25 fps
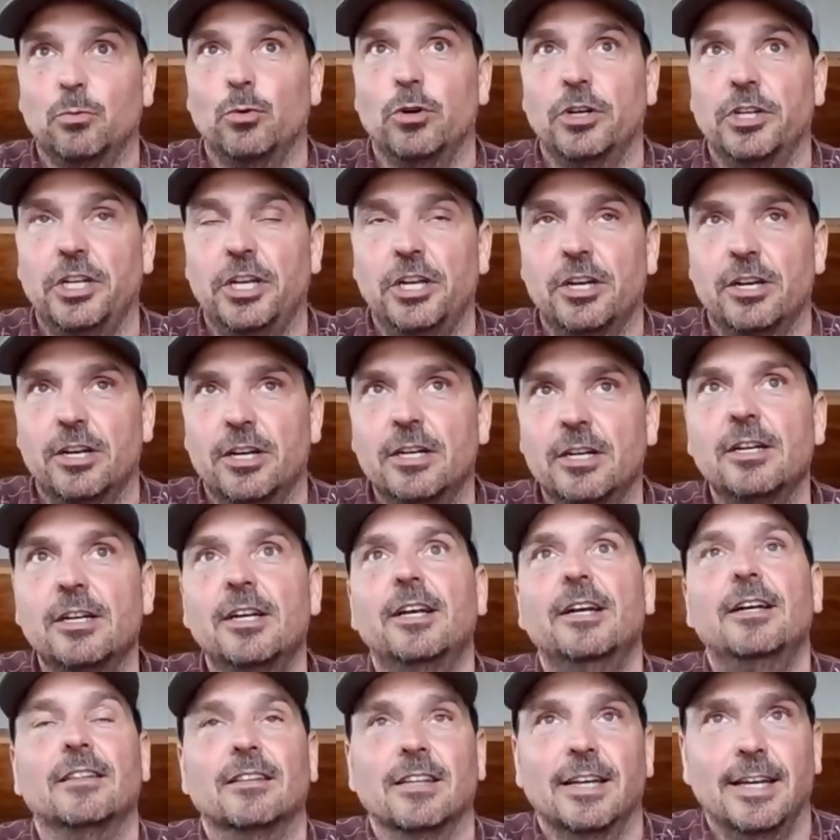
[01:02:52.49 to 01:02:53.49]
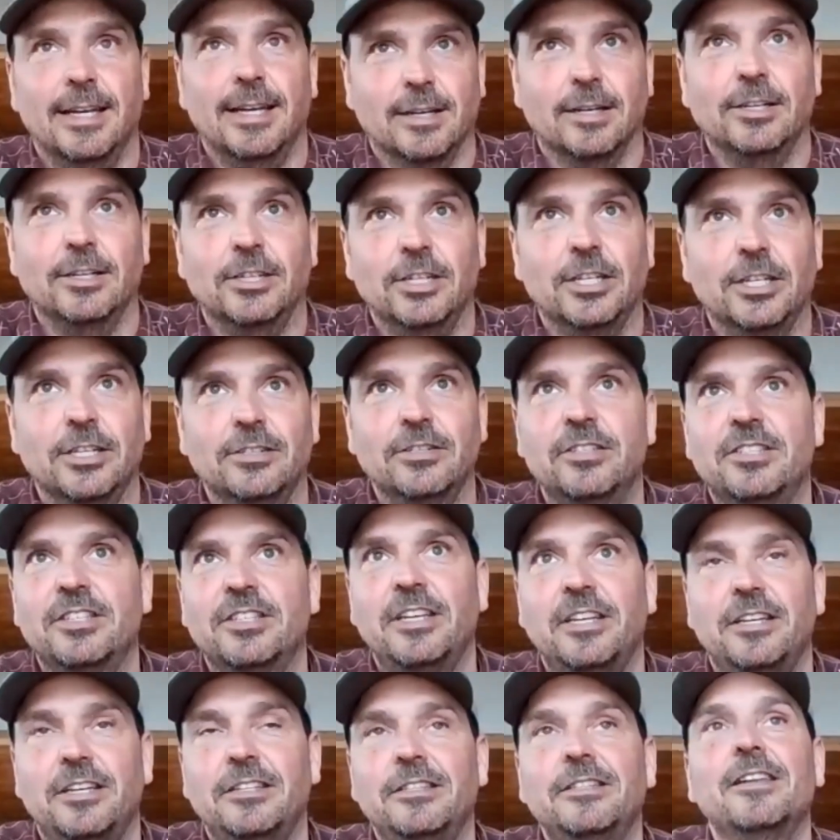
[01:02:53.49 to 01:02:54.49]
1 year, like onion
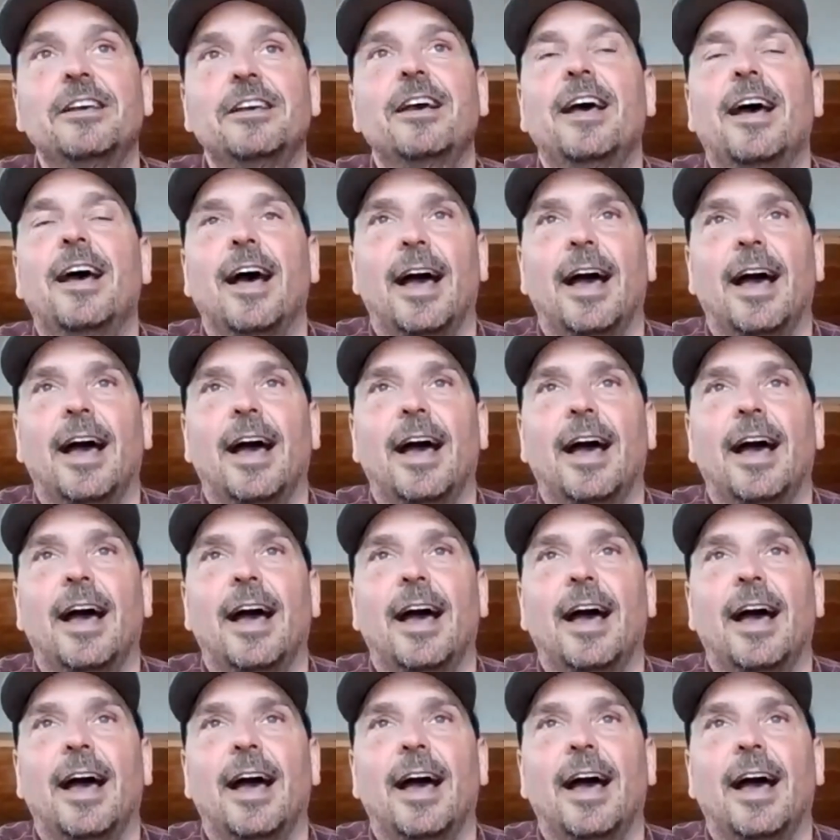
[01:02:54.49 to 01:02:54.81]
seed,